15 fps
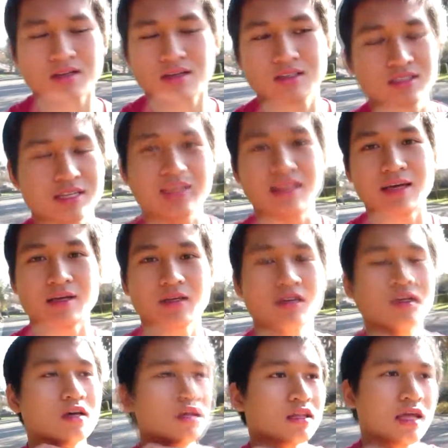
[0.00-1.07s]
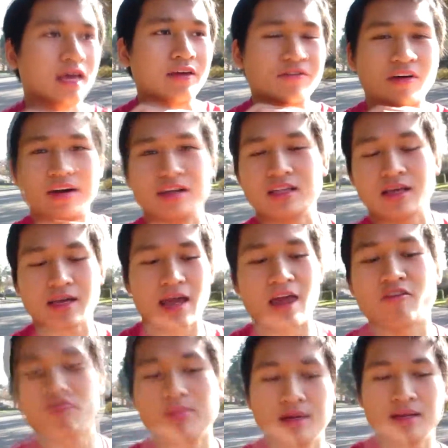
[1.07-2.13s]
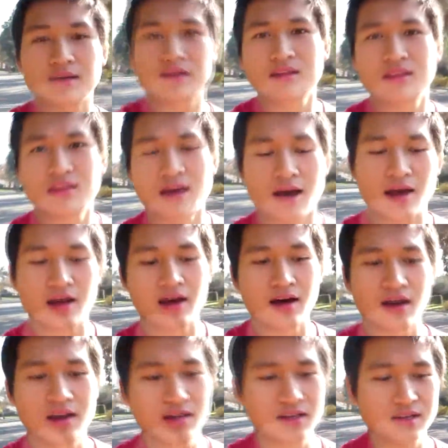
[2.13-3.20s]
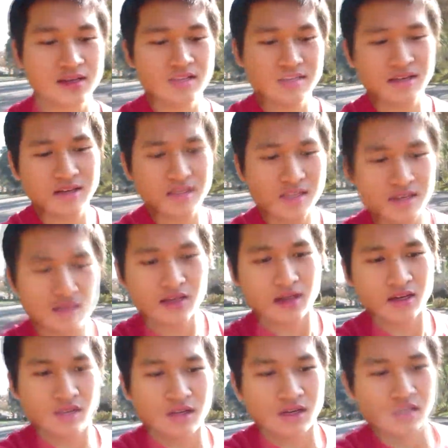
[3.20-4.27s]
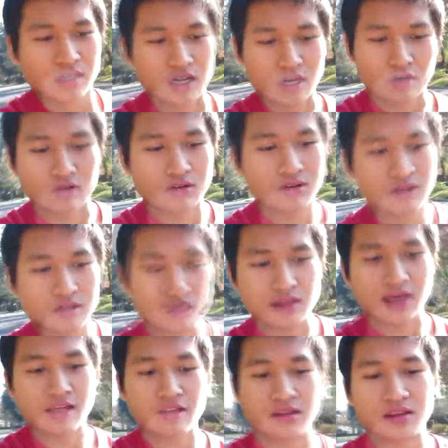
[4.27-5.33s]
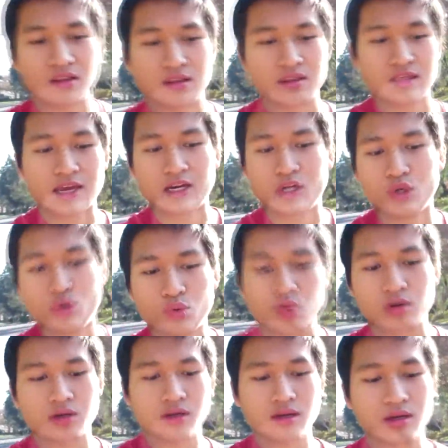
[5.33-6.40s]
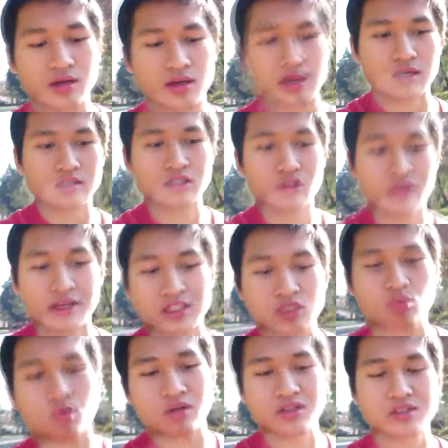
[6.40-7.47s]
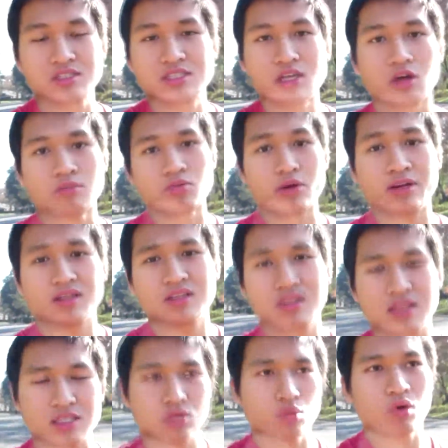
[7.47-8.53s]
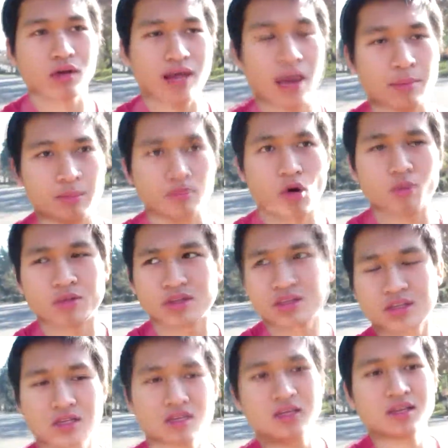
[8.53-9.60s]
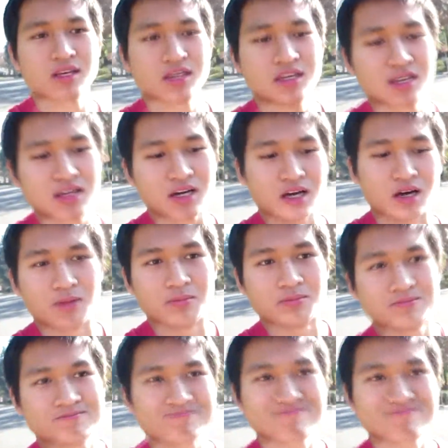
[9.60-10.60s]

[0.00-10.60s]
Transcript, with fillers: because they like they invited like everybody that uh, you know that they knew. So they just wanted to celebrate this one happy moment. Um,